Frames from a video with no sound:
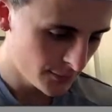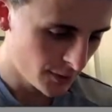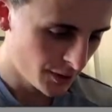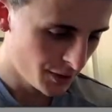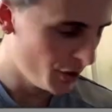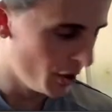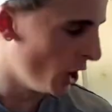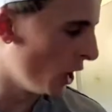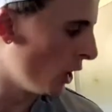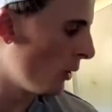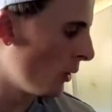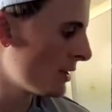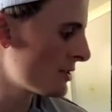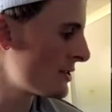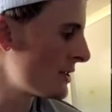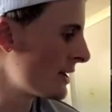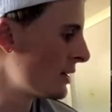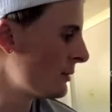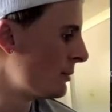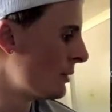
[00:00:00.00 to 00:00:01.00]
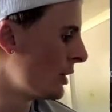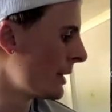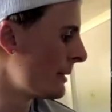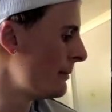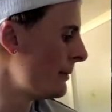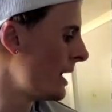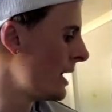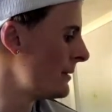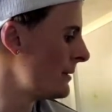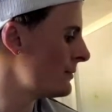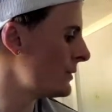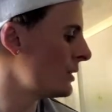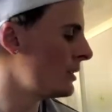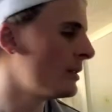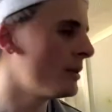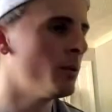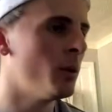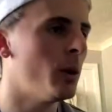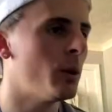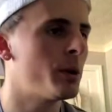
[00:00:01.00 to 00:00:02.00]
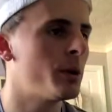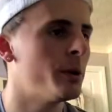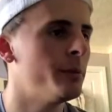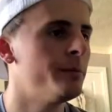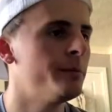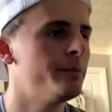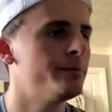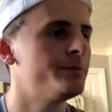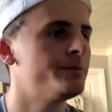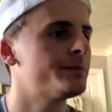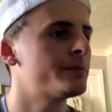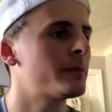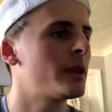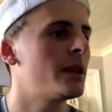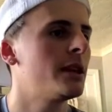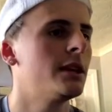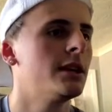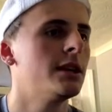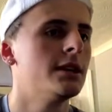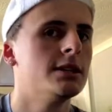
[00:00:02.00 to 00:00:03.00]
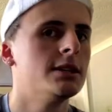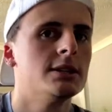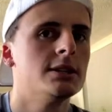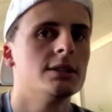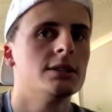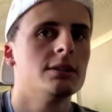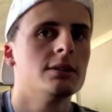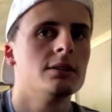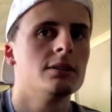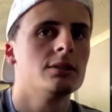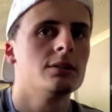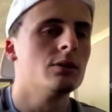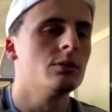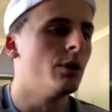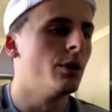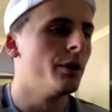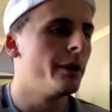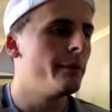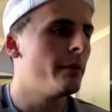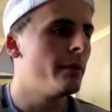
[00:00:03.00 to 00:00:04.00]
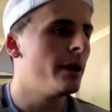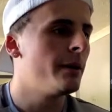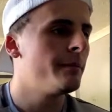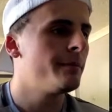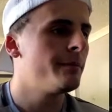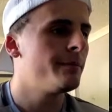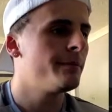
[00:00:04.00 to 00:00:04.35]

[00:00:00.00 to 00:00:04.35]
Yo, Austin, good morning, mate. Welcome. Good morning, mate.